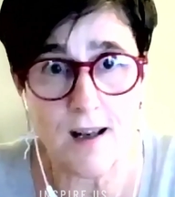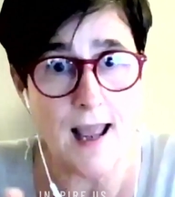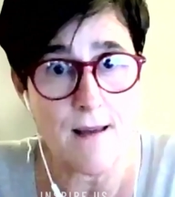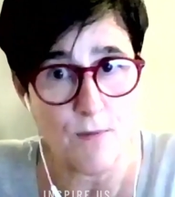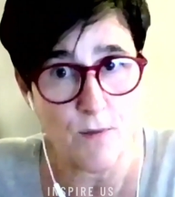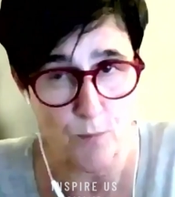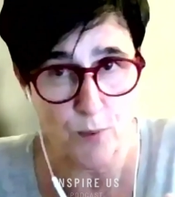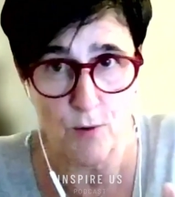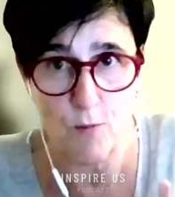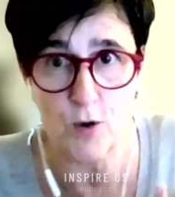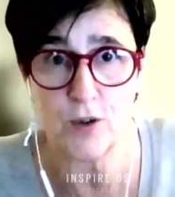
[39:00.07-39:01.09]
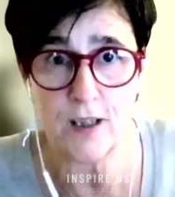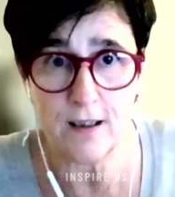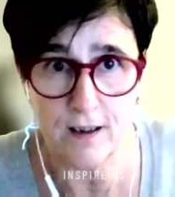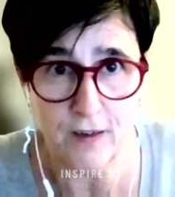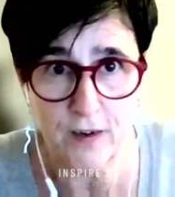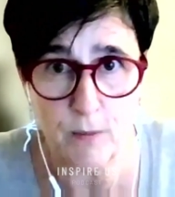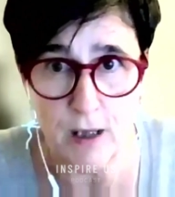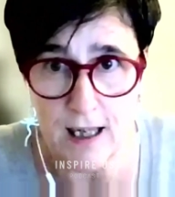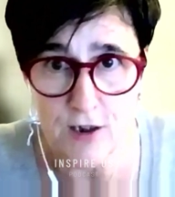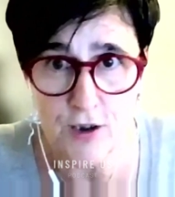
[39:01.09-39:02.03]
and promoting the
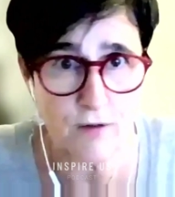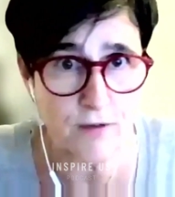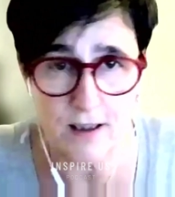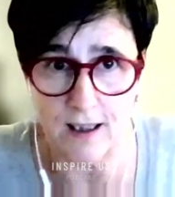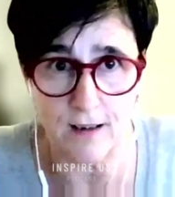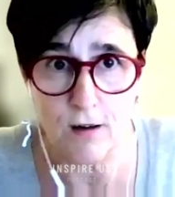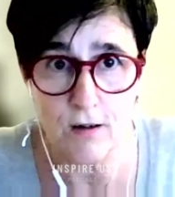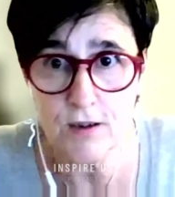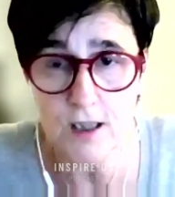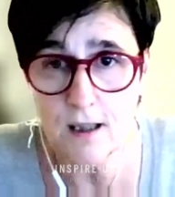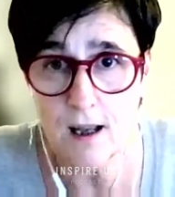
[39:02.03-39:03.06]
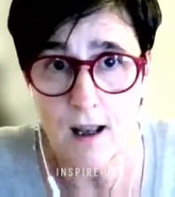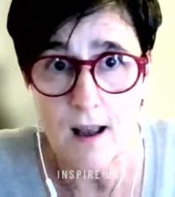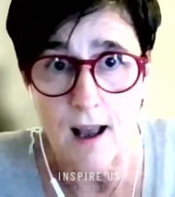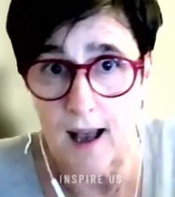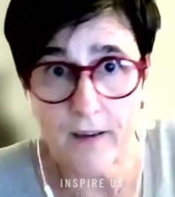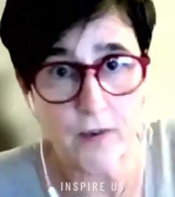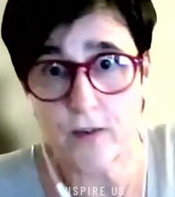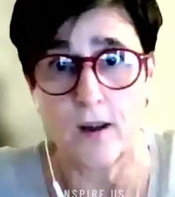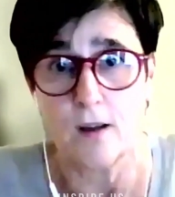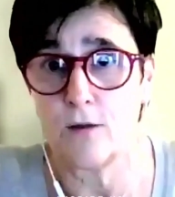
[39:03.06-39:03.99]
dissemination of the technology has
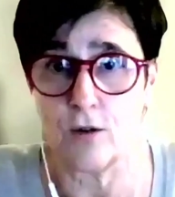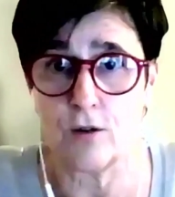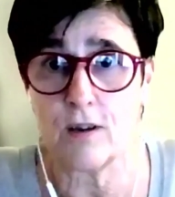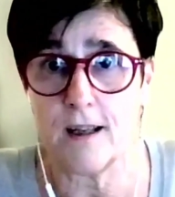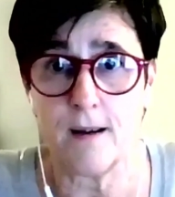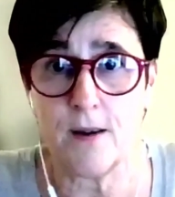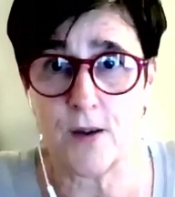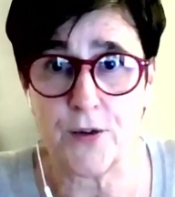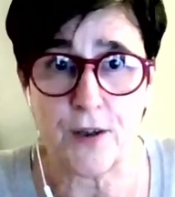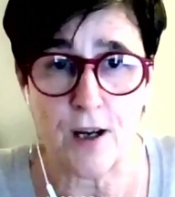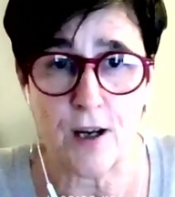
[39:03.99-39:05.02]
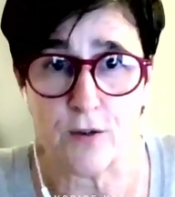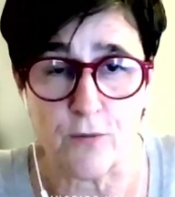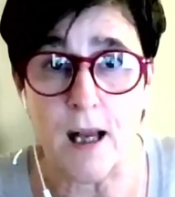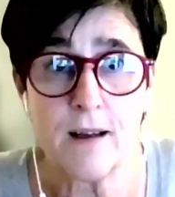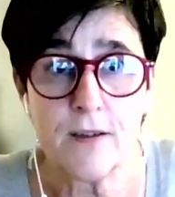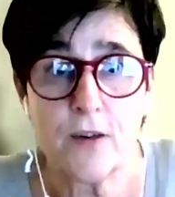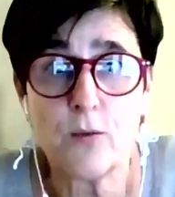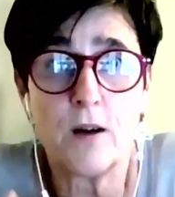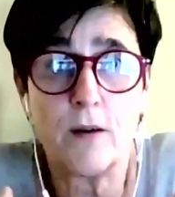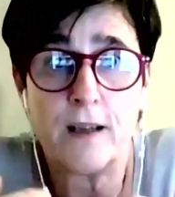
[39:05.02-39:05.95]
totally gotten out of balance,
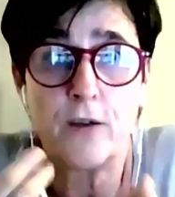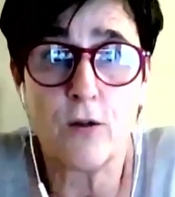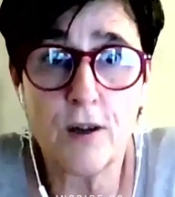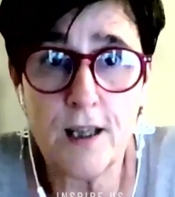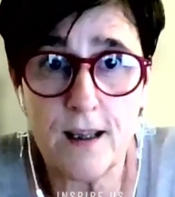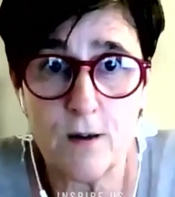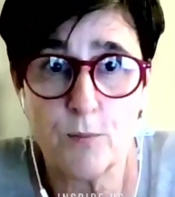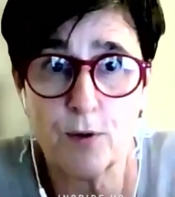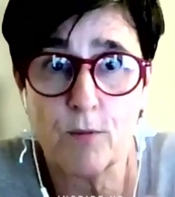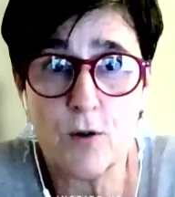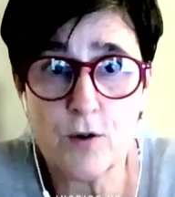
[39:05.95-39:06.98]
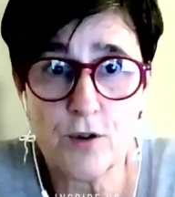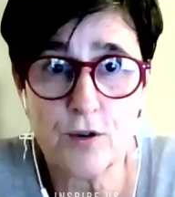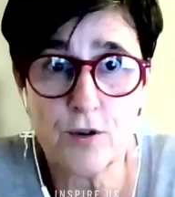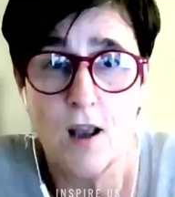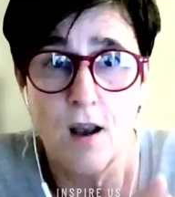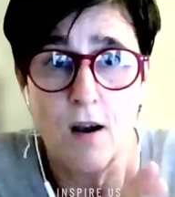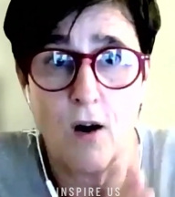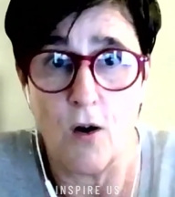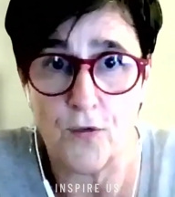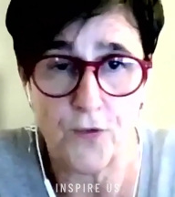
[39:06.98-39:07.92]
where it's only the promotion
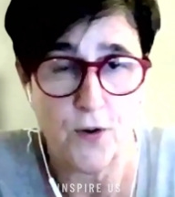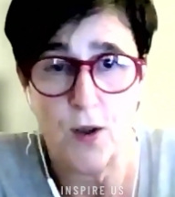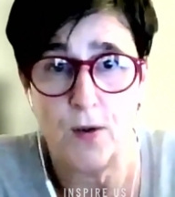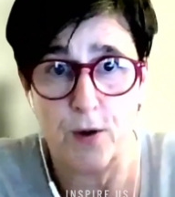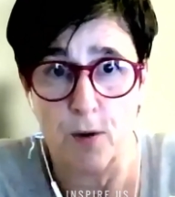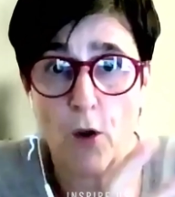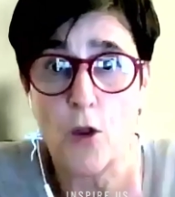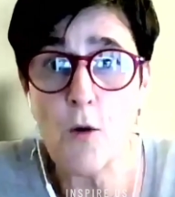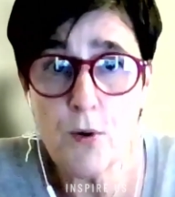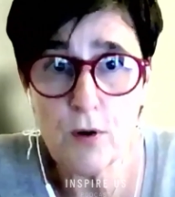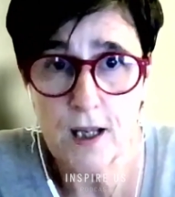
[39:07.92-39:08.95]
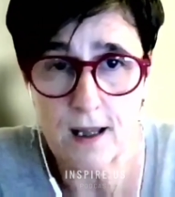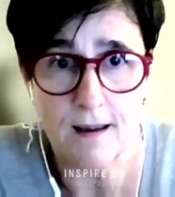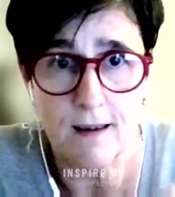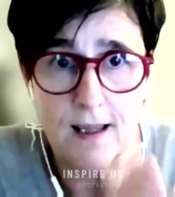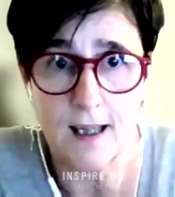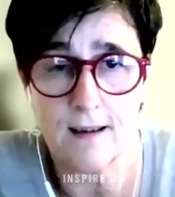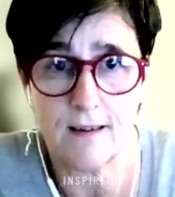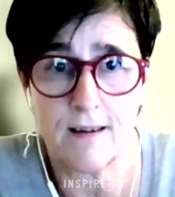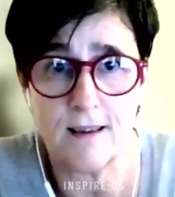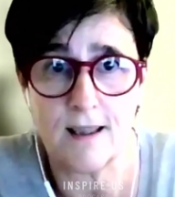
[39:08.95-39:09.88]
of the monopoly that
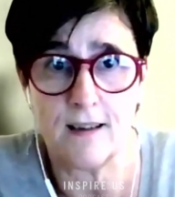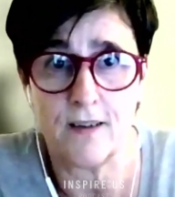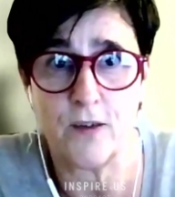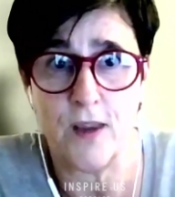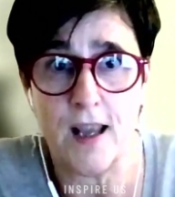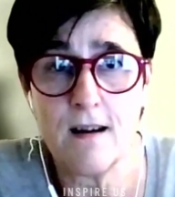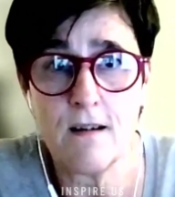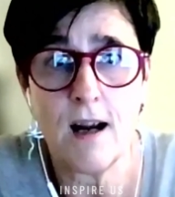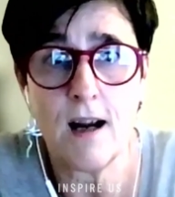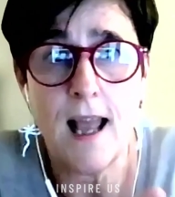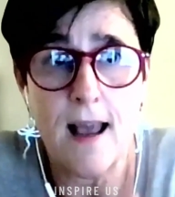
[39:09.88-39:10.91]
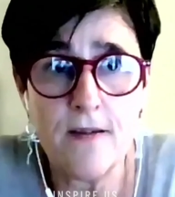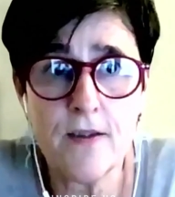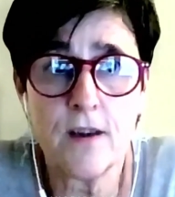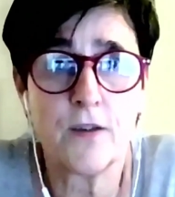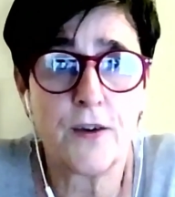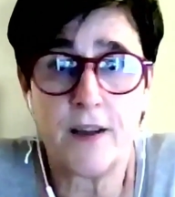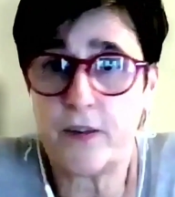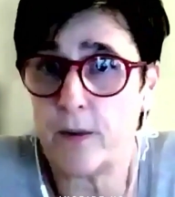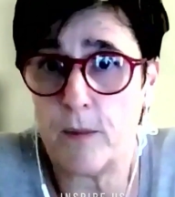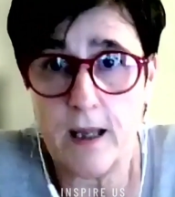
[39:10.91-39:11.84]
is there, and the
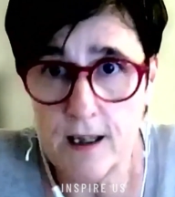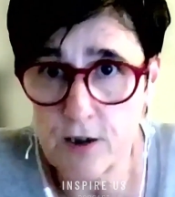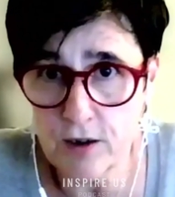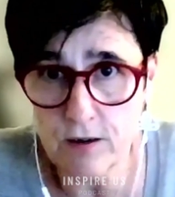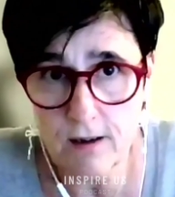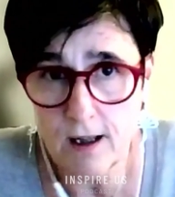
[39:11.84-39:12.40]
dissemination